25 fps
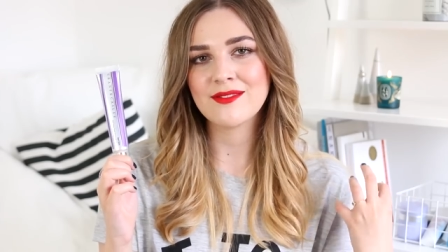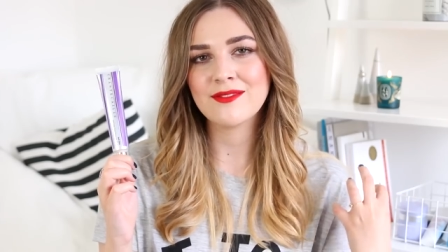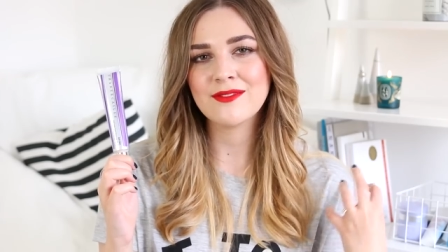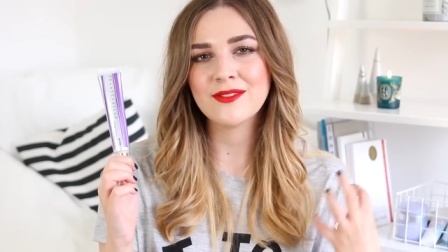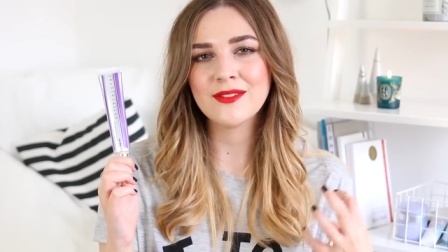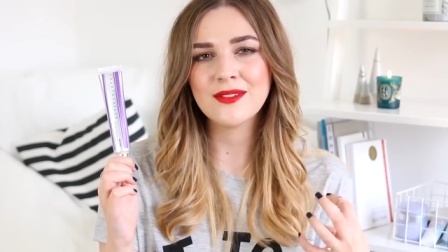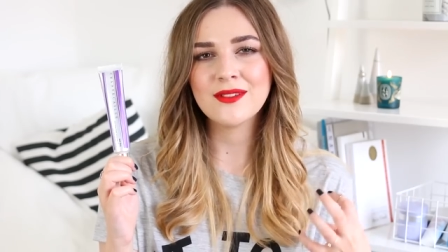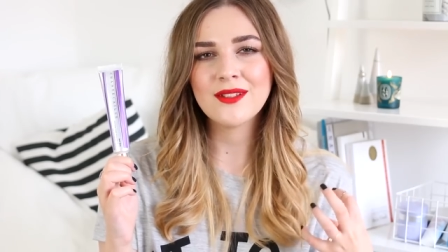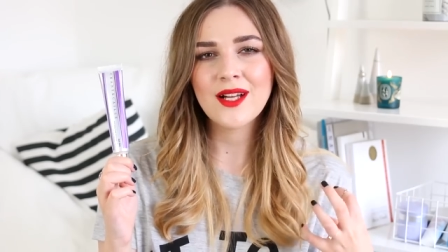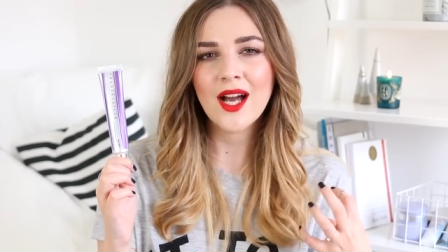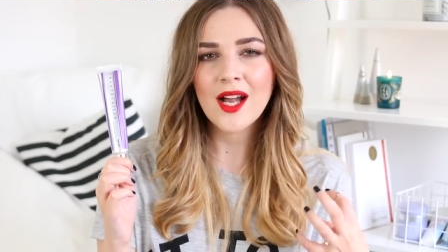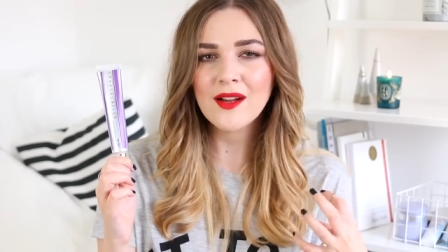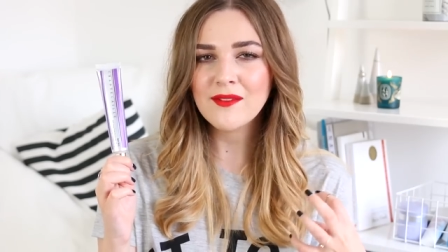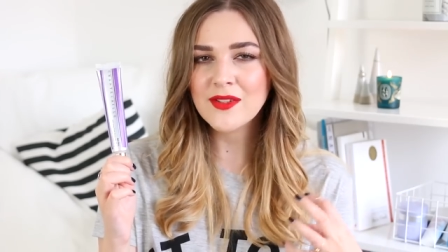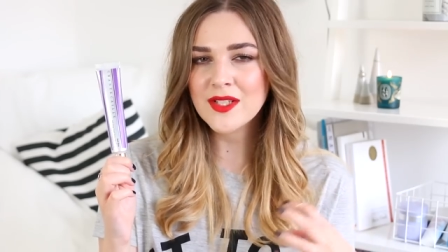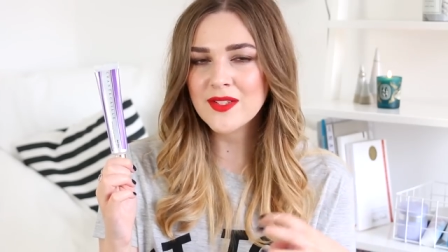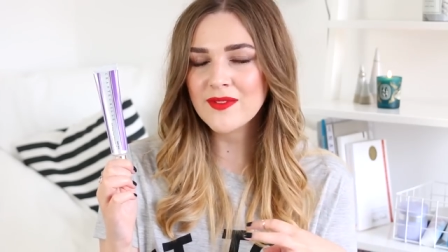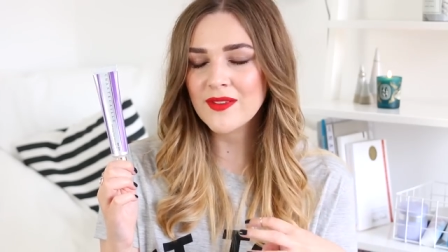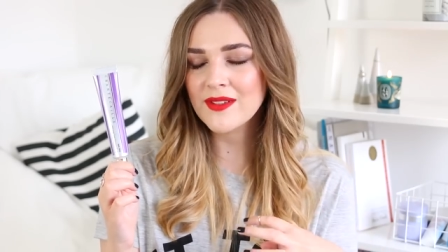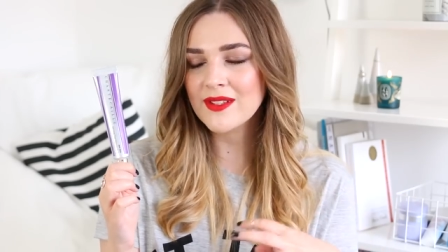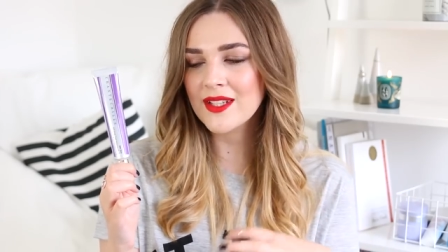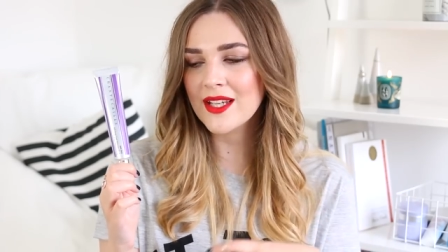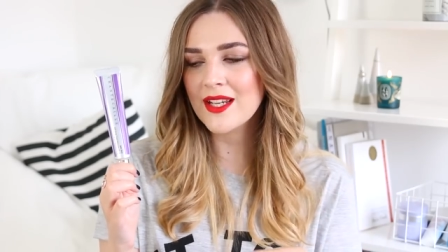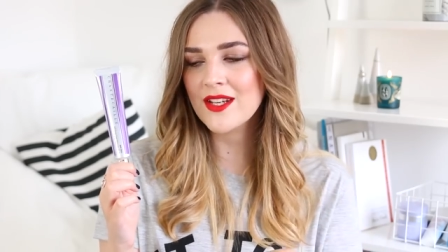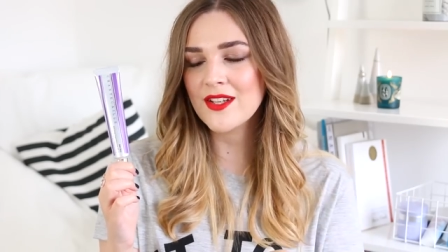full coverage
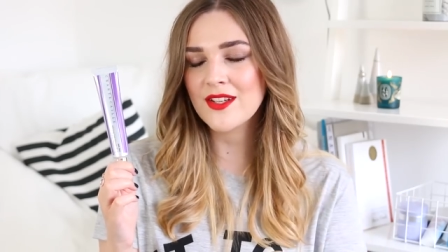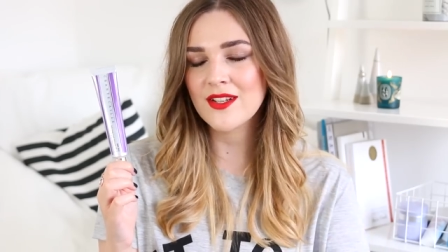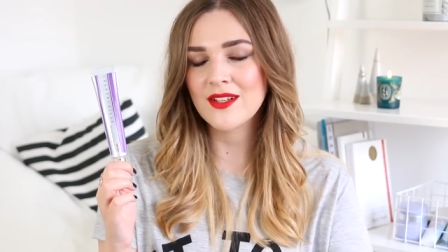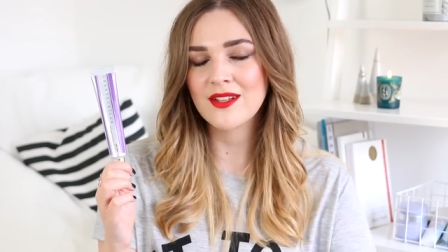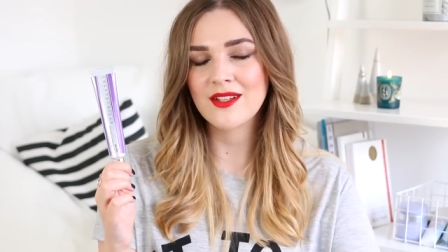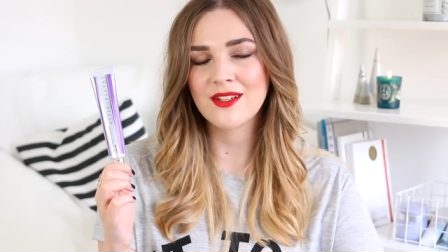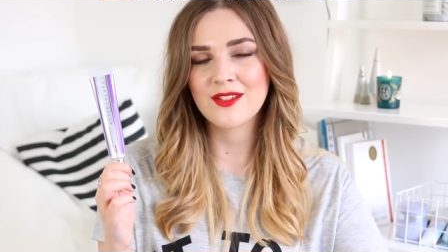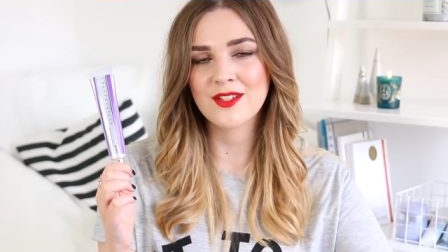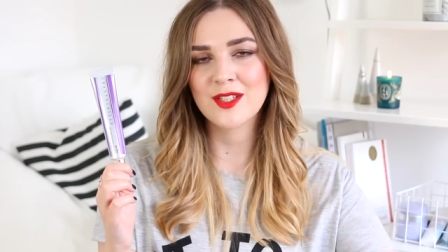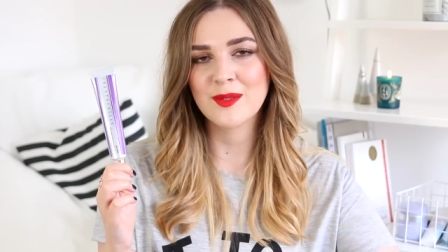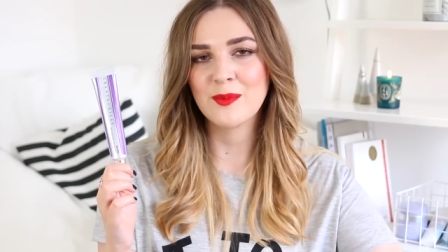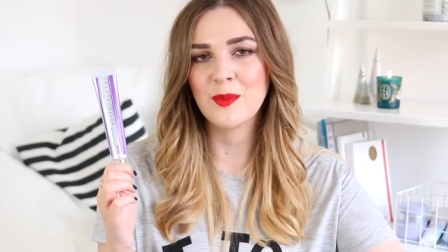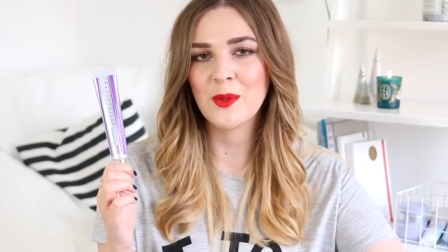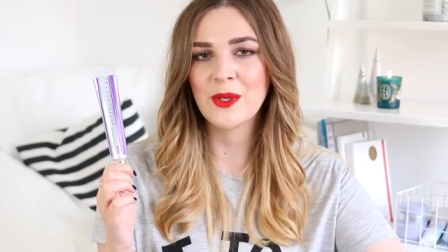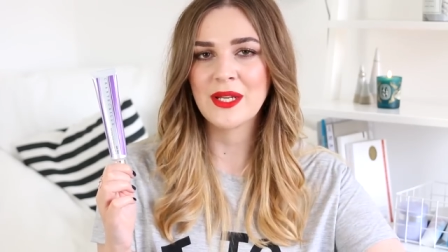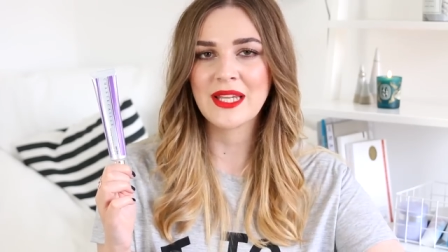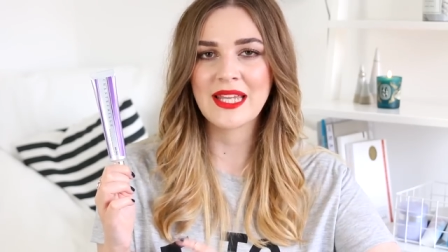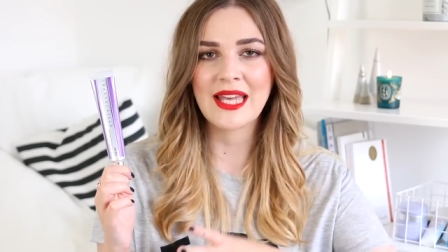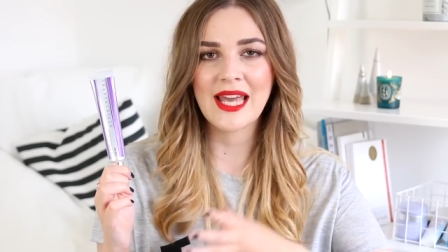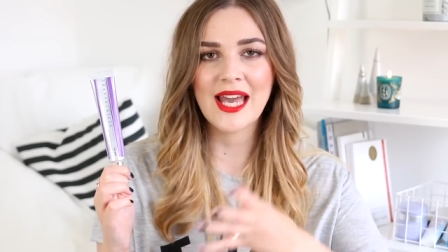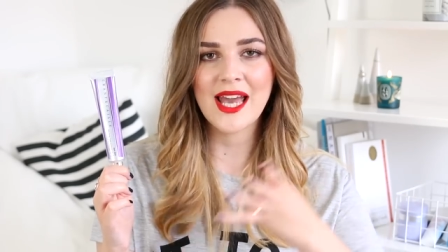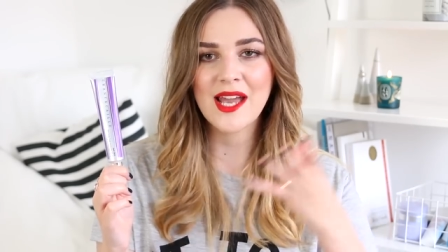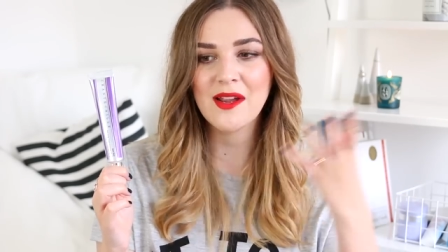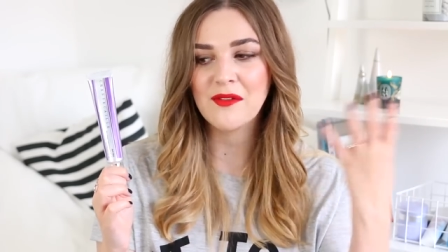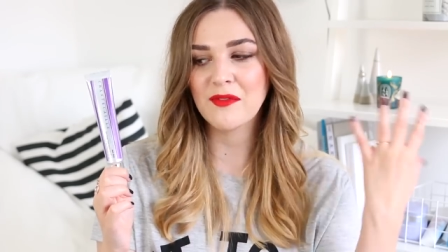foundation and just
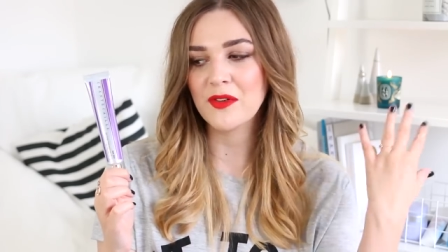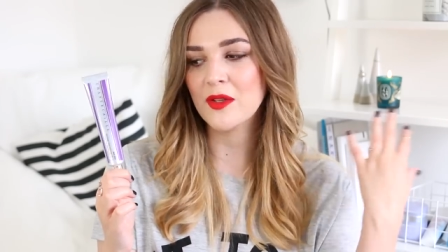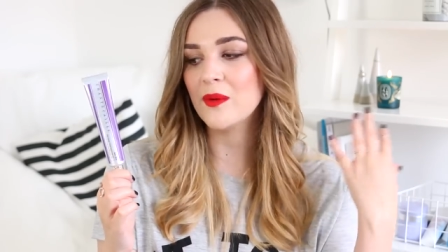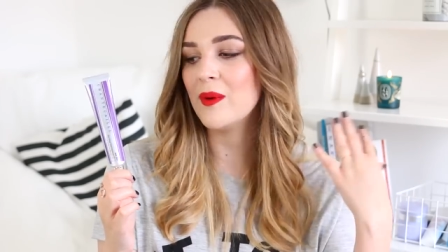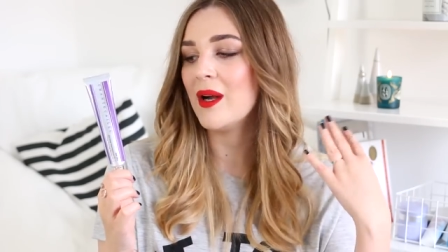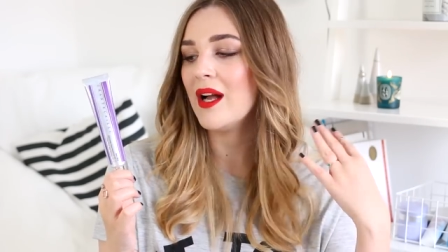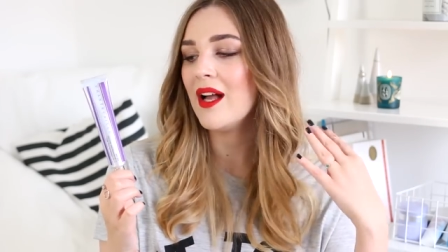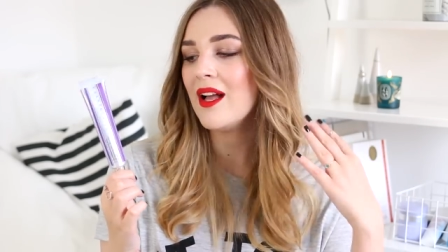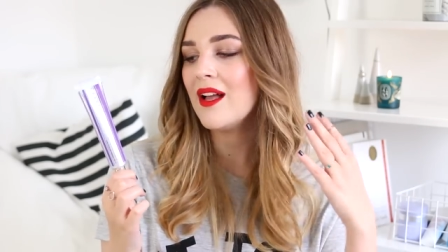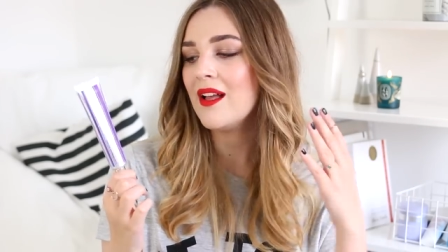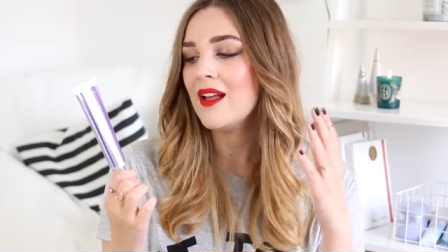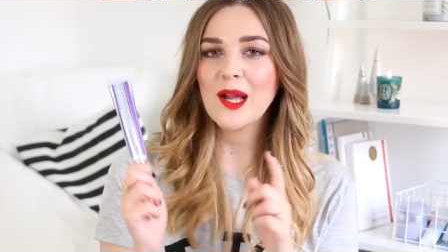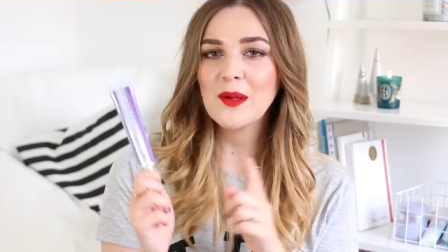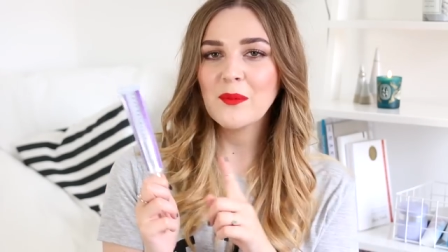putting it everywhere.